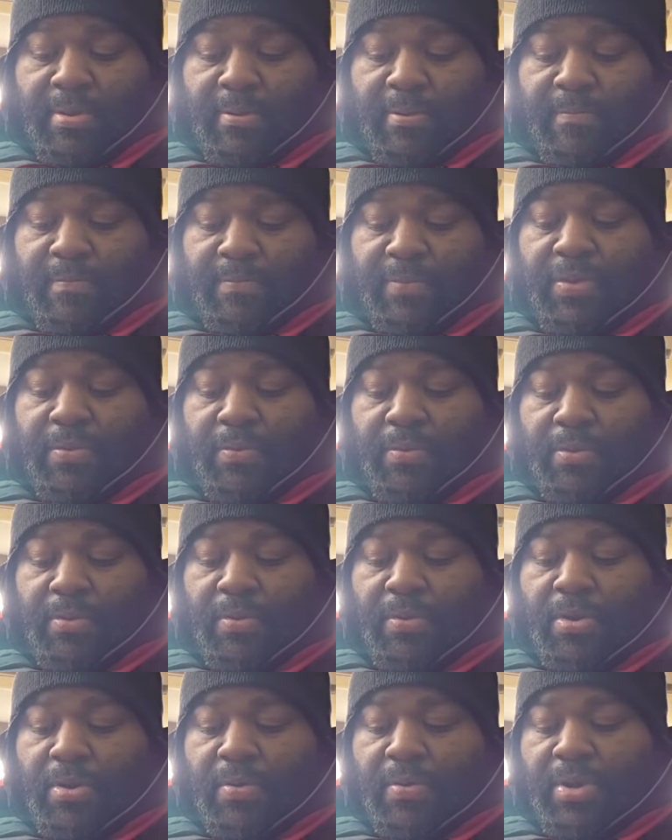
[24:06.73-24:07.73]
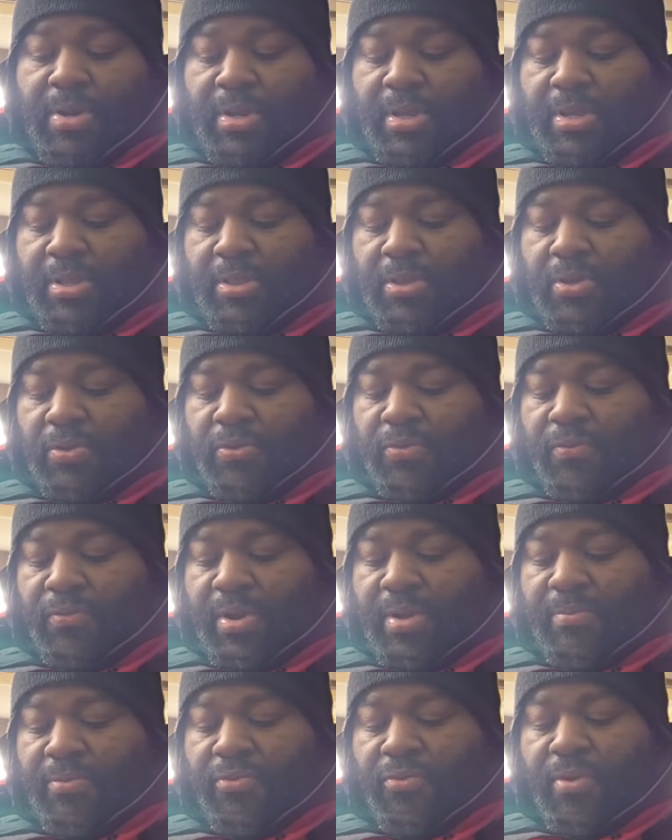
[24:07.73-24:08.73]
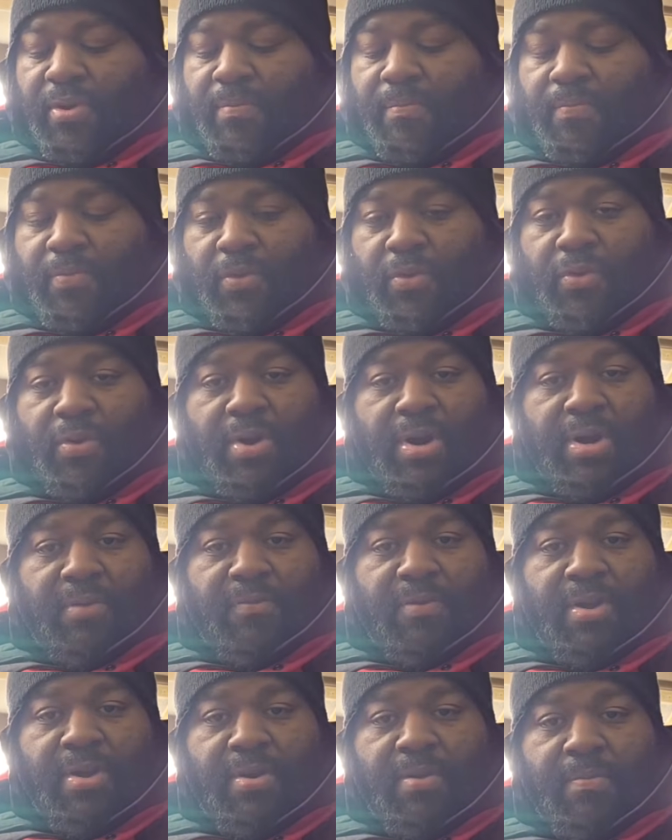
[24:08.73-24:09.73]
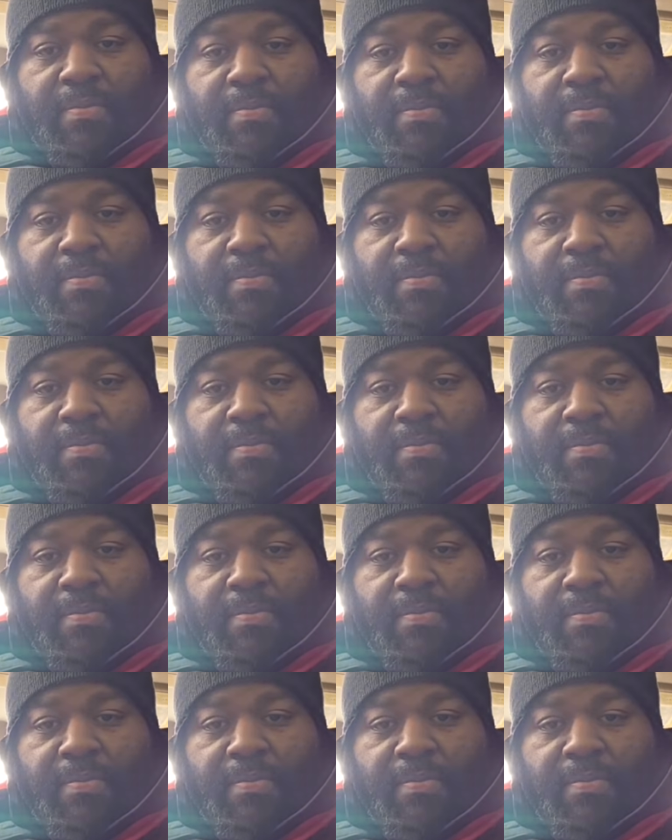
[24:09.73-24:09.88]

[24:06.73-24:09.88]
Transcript: You know where to get those frames from? Or you already found them?